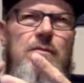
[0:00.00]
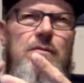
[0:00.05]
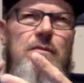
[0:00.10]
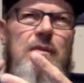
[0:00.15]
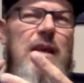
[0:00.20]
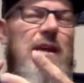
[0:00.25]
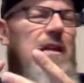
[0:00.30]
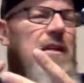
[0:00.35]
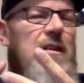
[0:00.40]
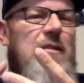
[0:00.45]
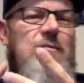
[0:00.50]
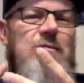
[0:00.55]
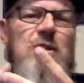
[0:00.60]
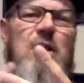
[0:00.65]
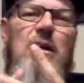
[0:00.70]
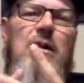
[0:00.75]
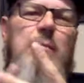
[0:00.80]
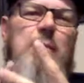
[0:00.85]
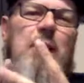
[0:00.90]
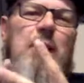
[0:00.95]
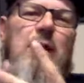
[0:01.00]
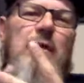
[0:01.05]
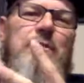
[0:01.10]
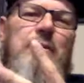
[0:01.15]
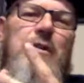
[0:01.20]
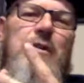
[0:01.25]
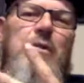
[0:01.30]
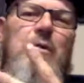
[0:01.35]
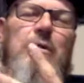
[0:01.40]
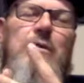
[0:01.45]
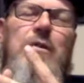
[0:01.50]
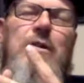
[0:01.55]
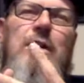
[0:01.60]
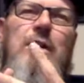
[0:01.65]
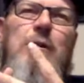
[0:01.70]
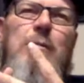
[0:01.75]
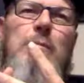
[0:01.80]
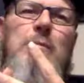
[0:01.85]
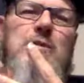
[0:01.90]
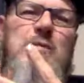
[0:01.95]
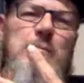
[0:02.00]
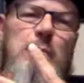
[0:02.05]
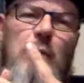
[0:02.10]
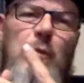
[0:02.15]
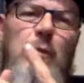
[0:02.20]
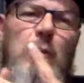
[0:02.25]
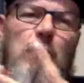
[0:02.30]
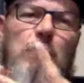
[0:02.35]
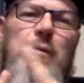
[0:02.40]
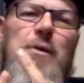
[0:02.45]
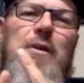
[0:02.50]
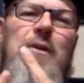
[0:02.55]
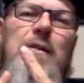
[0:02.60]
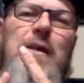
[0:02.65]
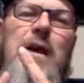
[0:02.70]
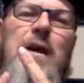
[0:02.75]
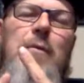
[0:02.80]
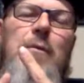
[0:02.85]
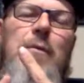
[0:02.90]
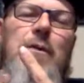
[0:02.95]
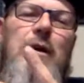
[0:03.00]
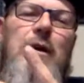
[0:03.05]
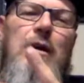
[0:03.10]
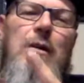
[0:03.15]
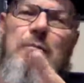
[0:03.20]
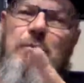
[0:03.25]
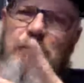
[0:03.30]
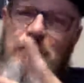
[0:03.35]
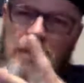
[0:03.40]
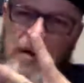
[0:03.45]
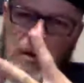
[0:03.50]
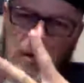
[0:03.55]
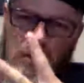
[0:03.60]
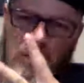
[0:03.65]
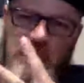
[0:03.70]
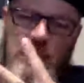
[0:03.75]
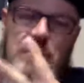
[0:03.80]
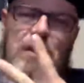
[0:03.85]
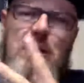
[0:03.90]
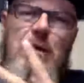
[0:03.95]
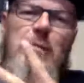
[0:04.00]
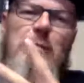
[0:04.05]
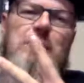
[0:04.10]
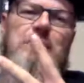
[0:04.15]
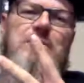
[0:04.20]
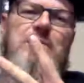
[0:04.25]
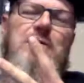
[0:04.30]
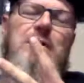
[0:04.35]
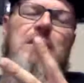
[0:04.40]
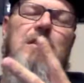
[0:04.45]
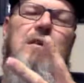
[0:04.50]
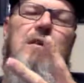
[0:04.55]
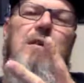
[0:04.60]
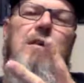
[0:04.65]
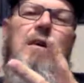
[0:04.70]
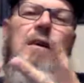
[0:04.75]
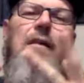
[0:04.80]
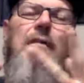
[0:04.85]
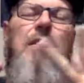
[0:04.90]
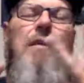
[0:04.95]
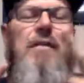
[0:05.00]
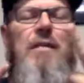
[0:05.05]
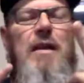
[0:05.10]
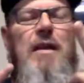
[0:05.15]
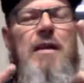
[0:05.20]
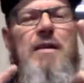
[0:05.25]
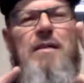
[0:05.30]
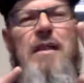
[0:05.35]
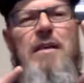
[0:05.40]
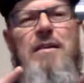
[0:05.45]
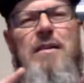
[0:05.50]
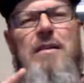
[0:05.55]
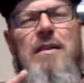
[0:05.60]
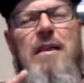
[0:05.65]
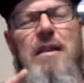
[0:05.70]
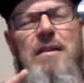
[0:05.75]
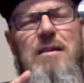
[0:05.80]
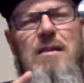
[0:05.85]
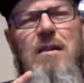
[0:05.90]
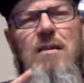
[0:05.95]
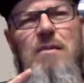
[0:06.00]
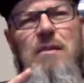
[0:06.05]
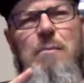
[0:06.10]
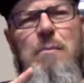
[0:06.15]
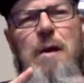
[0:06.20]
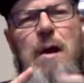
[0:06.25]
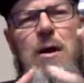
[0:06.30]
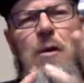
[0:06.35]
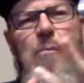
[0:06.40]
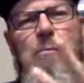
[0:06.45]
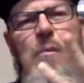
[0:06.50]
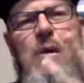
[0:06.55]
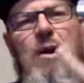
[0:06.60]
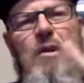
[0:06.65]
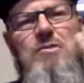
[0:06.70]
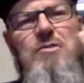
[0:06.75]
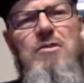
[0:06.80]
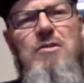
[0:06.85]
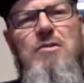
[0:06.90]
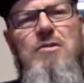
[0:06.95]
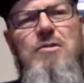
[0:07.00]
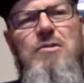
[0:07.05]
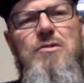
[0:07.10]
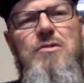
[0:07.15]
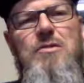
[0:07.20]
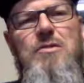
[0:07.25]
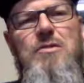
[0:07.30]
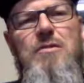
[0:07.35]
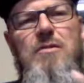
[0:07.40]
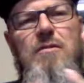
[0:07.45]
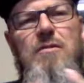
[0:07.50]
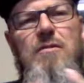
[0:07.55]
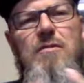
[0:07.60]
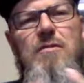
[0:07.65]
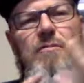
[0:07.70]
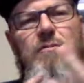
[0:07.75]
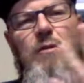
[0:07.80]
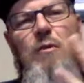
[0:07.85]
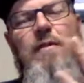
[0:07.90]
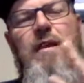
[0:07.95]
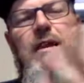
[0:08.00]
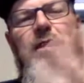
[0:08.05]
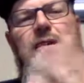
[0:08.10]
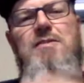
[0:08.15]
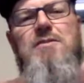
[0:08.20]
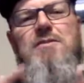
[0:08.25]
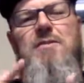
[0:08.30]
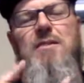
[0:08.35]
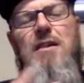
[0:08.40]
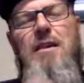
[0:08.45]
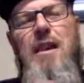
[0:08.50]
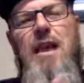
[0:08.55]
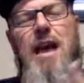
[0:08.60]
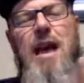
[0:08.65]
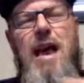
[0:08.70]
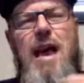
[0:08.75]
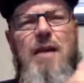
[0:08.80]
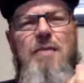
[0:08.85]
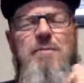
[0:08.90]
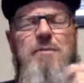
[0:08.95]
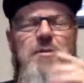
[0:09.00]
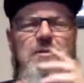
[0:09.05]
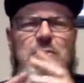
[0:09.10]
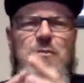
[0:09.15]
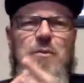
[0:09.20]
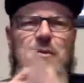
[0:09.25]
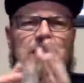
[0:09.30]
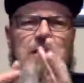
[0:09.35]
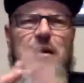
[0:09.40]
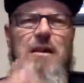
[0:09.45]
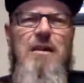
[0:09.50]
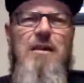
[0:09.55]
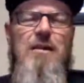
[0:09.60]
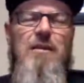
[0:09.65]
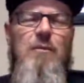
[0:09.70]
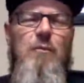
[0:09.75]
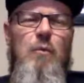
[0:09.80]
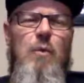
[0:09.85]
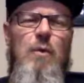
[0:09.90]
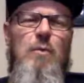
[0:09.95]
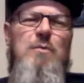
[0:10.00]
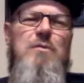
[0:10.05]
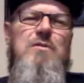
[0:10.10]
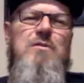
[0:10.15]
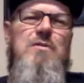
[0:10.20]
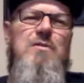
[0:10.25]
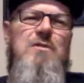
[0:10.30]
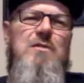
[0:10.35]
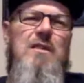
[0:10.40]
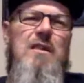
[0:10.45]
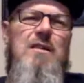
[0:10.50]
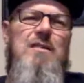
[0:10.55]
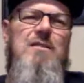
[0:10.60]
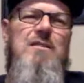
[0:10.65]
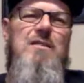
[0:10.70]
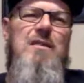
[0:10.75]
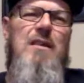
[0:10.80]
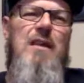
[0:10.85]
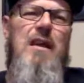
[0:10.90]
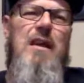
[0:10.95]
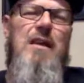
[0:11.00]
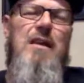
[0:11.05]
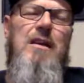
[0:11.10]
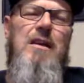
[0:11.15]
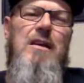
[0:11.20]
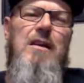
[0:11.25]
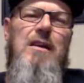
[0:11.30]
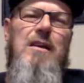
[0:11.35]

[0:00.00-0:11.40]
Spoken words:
They didn't even talk about 3/4 helmets, but we'll bring that one up. 3/4 helmets. Then they talked about modulars, full face, and halves is what was discussed today.